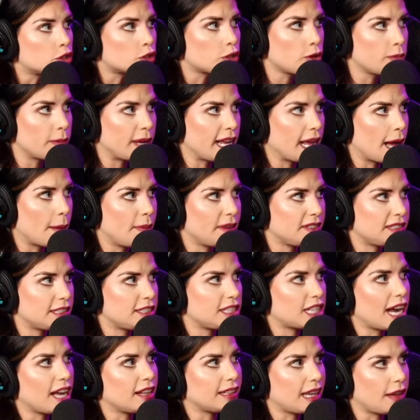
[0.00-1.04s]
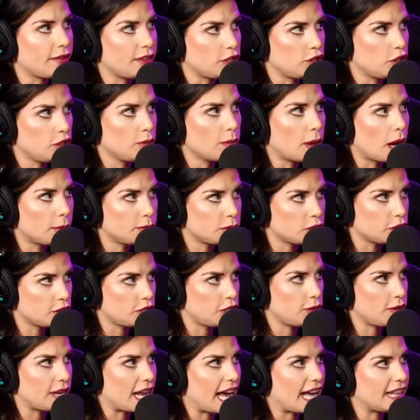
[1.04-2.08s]
screw me up as a child having two moms or
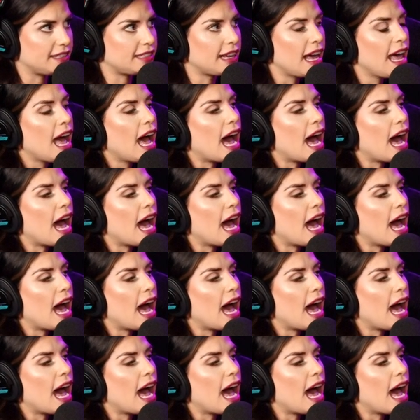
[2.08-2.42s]
two dads.